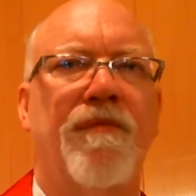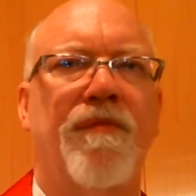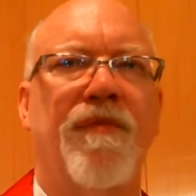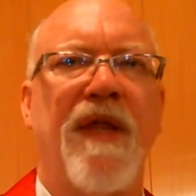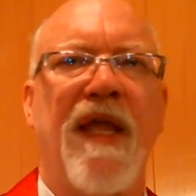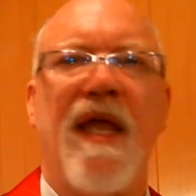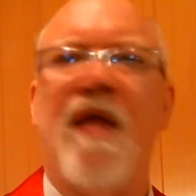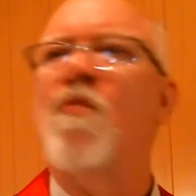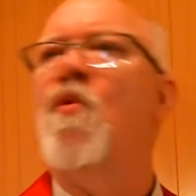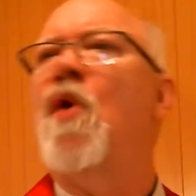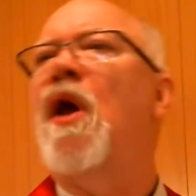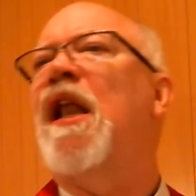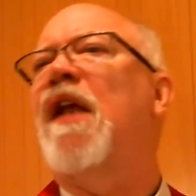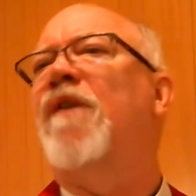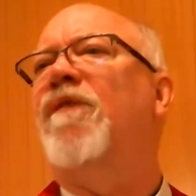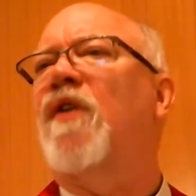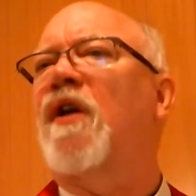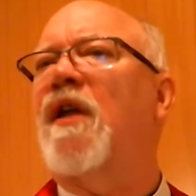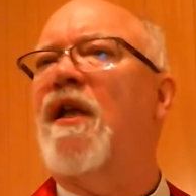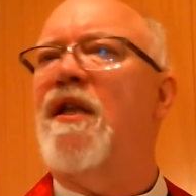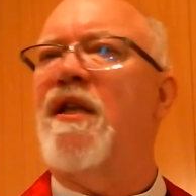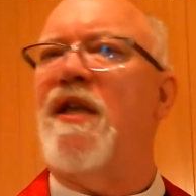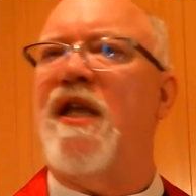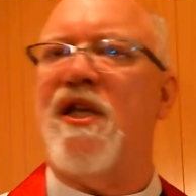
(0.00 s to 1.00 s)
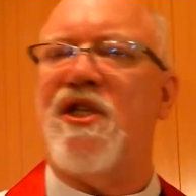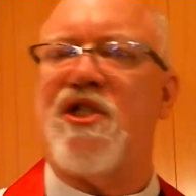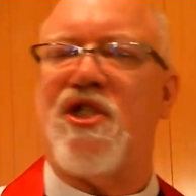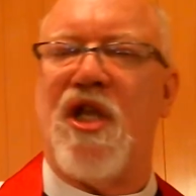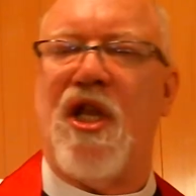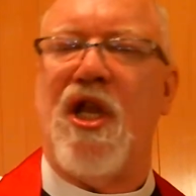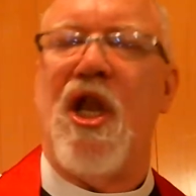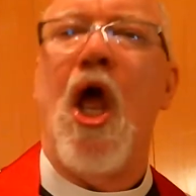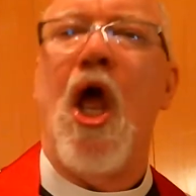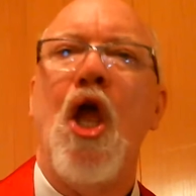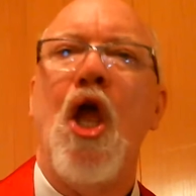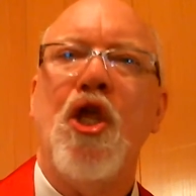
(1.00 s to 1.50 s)
In whatever
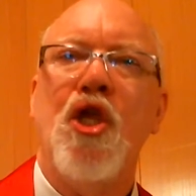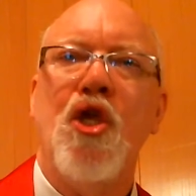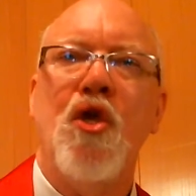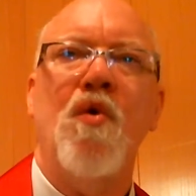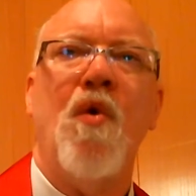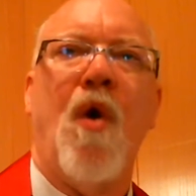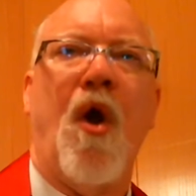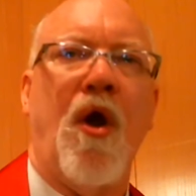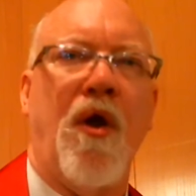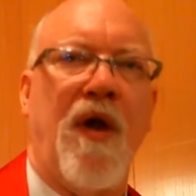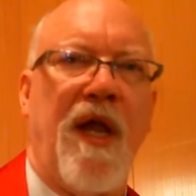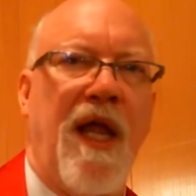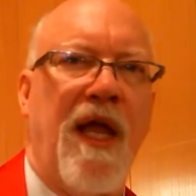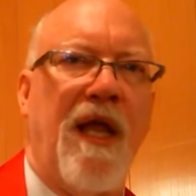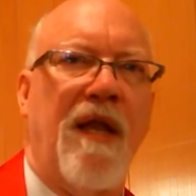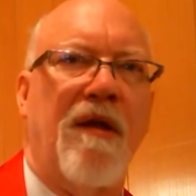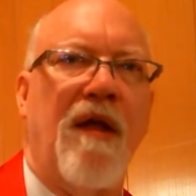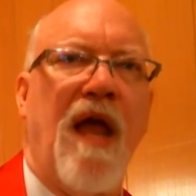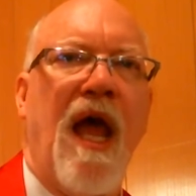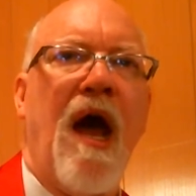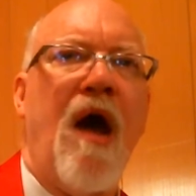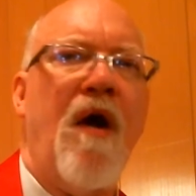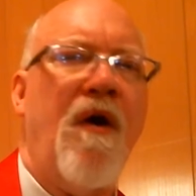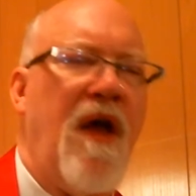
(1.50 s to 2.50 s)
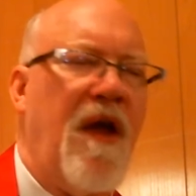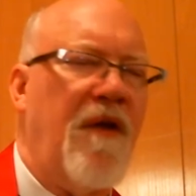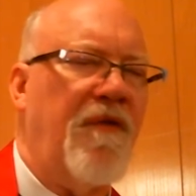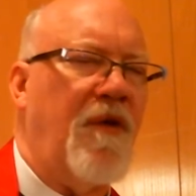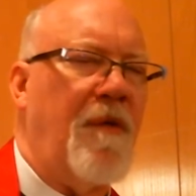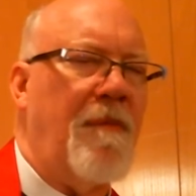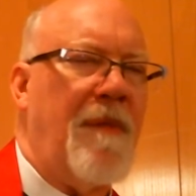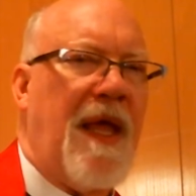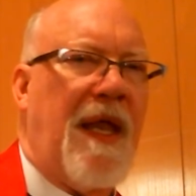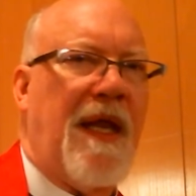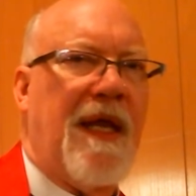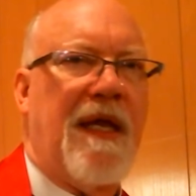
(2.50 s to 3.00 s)
condition you are in, however
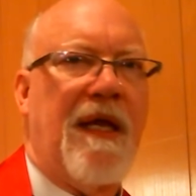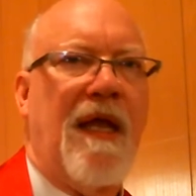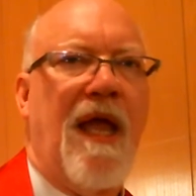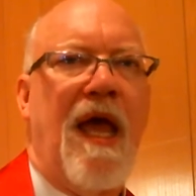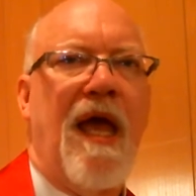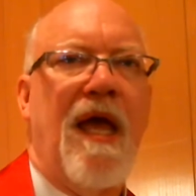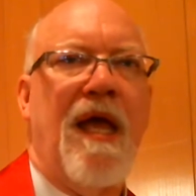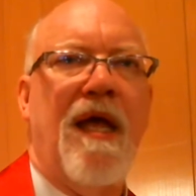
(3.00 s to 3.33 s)
many